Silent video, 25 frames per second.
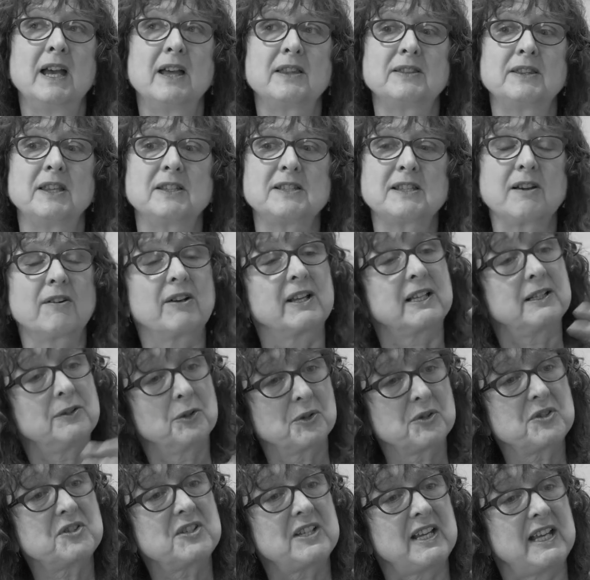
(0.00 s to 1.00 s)

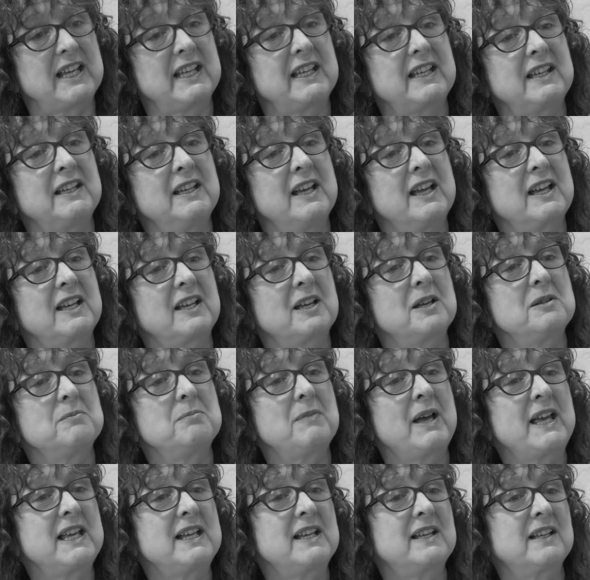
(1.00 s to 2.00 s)
diagnostic can
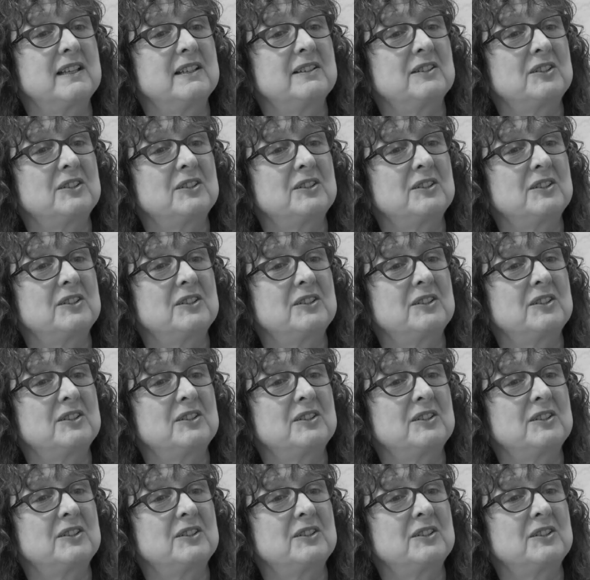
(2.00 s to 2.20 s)
make